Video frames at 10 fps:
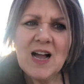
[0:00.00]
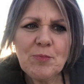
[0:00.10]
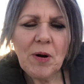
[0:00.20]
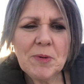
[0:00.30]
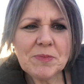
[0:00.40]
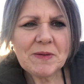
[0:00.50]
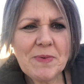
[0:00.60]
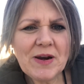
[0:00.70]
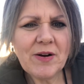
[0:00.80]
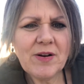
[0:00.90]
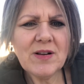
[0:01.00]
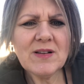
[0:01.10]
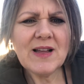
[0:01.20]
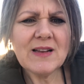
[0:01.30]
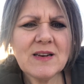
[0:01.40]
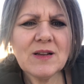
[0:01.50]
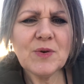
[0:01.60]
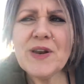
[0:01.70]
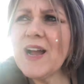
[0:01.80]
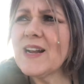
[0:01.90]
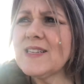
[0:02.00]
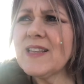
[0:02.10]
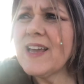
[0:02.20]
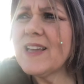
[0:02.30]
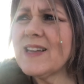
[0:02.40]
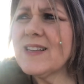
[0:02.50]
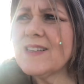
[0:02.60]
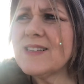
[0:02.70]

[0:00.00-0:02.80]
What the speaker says: Probably better quit acting like a